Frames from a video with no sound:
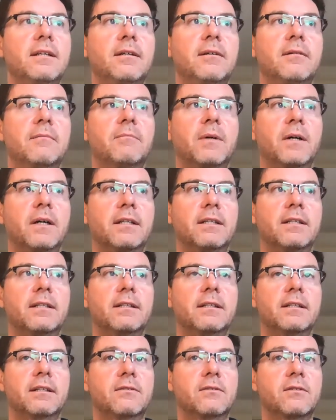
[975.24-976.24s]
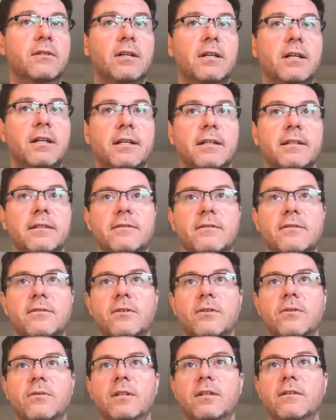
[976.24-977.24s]
but it's law.
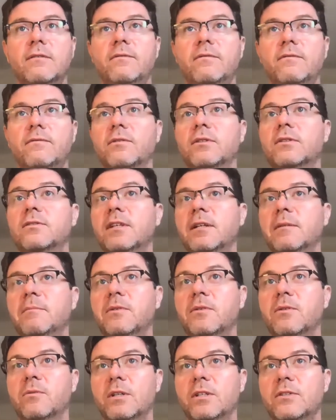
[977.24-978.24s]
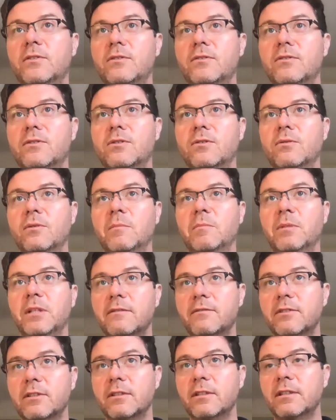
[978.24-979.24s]
So if, for example, the Western snowy
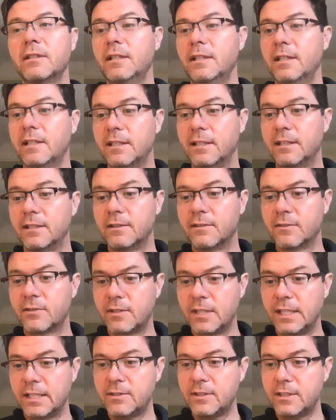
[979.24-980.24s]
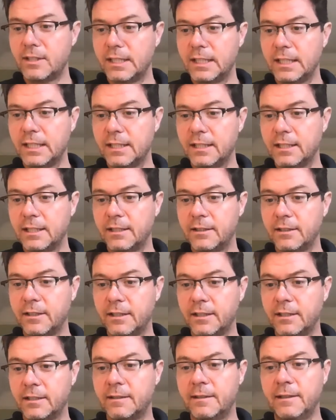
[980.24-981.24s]
plover is nesting in an
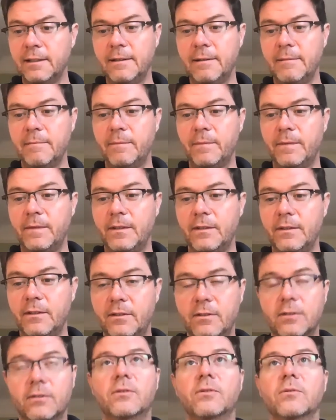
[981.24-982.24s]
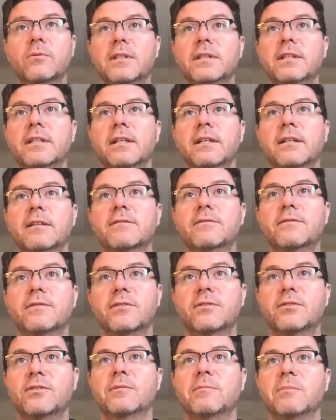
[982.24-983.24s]
area, you don't go in there for a
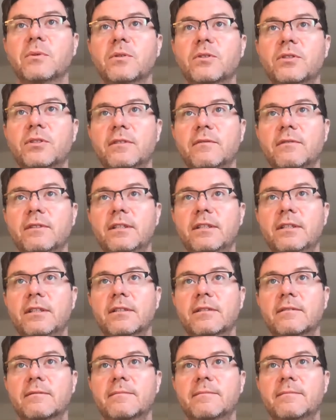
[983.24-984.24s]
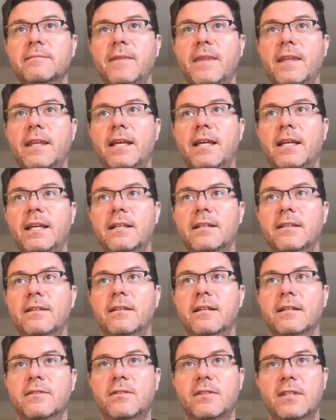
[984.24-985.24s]
certain portion of the year. And
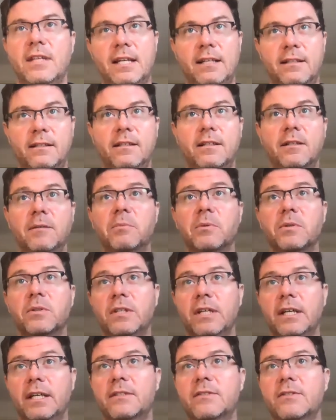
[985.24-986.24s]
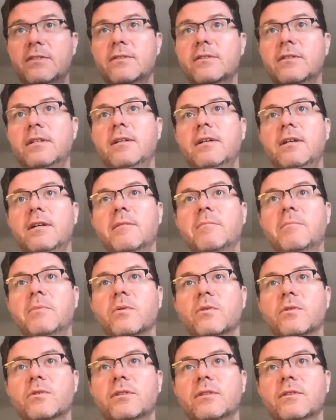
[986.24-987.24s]
thus that kind of protects a
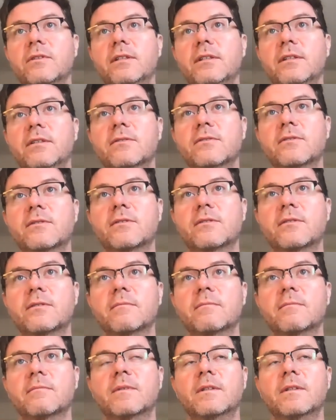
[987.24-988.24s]
portion of the ecosystem